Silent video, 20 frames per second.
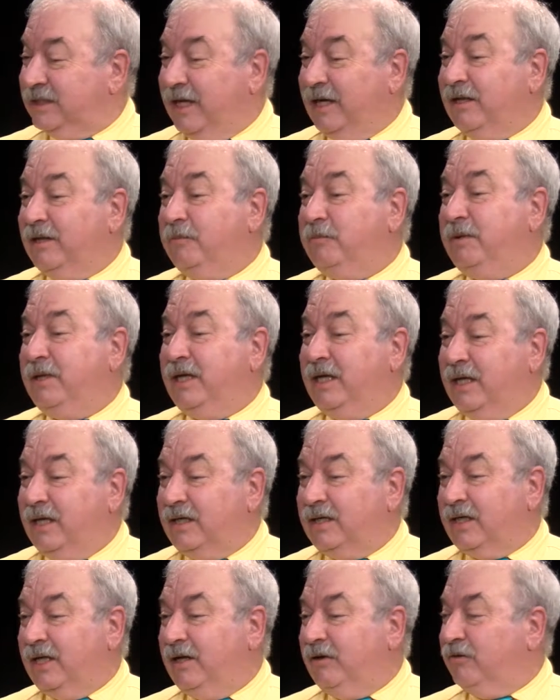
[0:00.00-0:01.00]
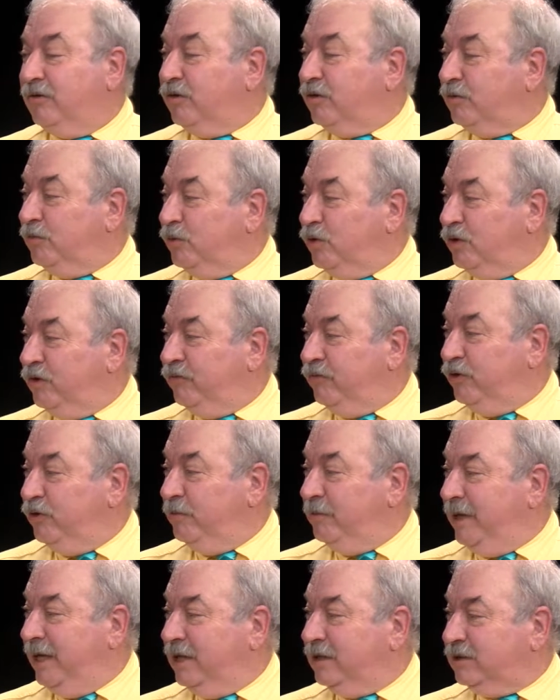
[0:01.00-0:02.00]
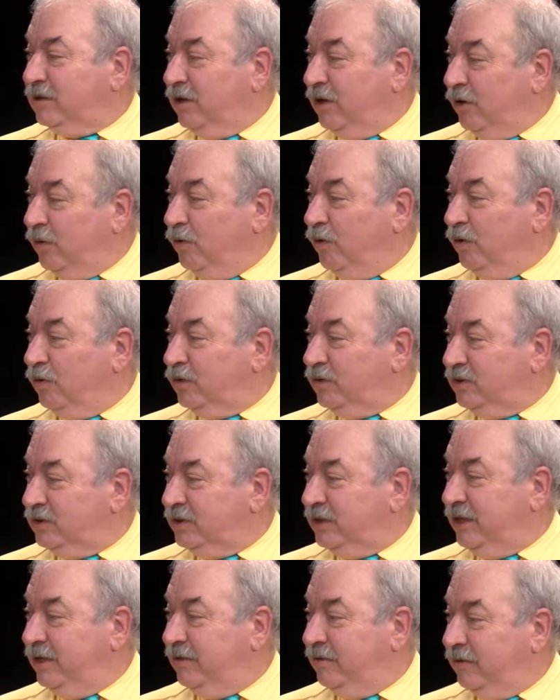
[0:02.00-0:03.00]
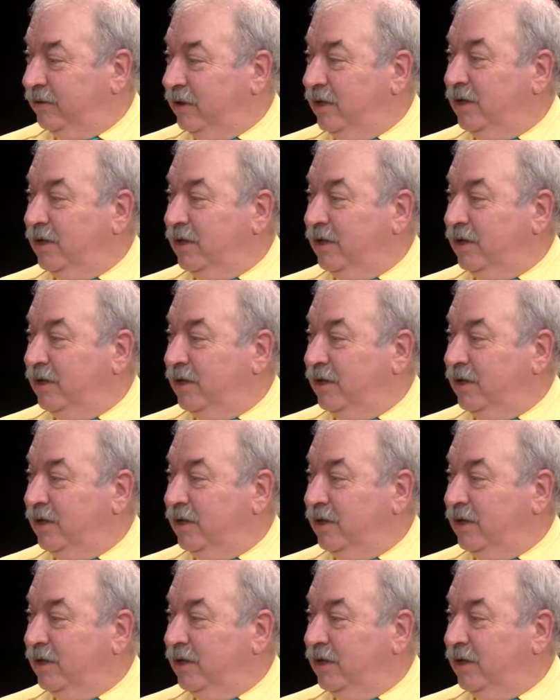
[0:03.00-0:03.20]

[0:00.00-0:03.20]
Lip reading: Now they're beginning to hear a little more of UMass Lowell because they're